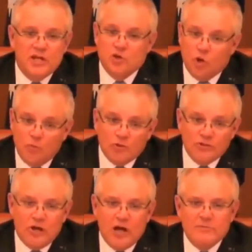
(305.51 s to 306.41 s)
in
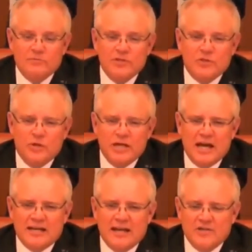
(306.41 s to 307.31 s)
normal times
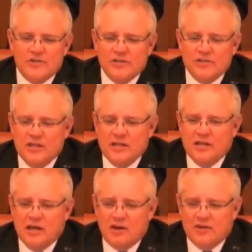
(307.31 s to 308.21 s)
between our countries,
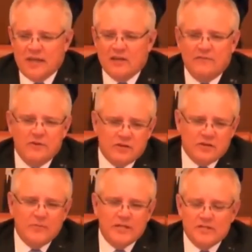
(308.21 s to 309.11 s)
and I thank for
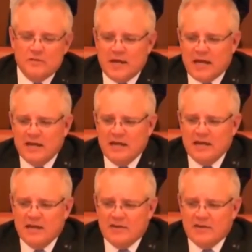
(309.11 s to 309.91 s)
your comments about